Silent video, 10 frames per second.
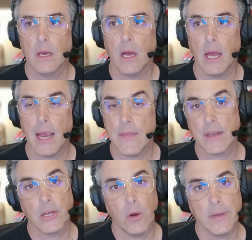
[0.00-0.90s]
and
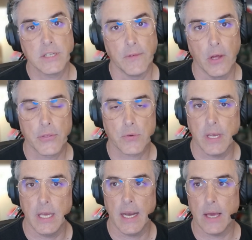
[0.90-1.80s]
then go into Vault
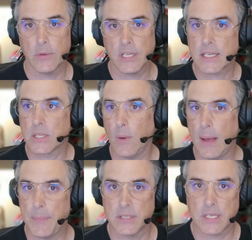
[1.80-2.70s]
3 and I would test the
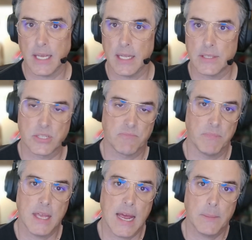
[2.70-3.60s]
weapons against
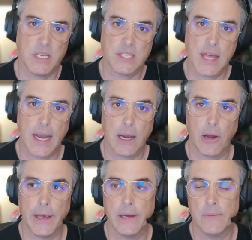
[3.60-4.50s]
the enemies in that
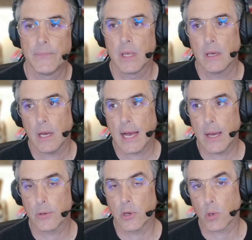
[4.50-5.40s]
area. I
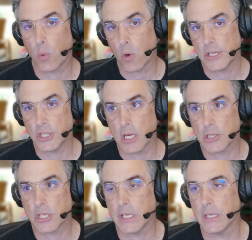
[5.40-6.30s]
would go to Quarry
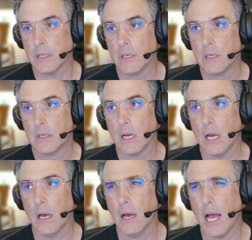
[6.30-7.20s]
Junction.
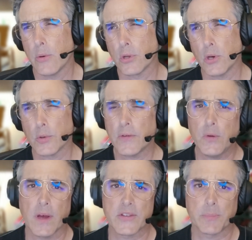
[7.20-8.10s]
I would go to a
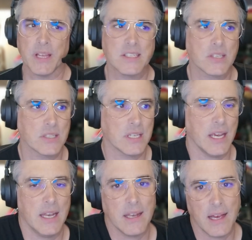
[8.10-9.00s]
few other places
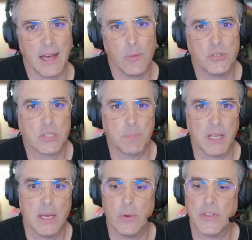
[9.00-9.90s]
and I would just
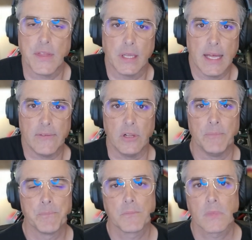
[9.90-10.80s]
play within the level.
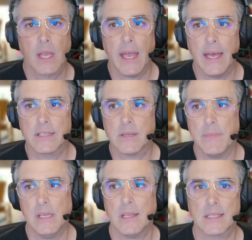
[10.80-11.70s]
And to
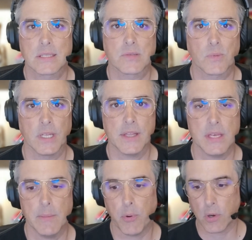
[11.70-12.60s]
me, that's really
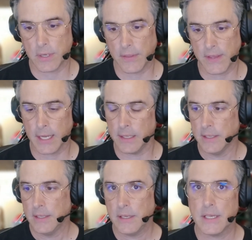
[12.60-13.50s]
the important thing,
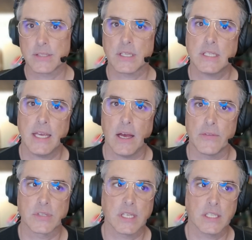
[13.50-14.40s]
is to see how
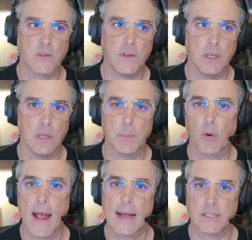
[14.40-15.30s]
those things feel in
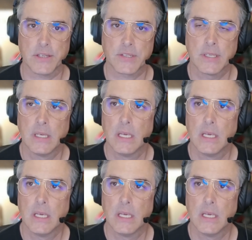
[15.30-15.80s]
practice.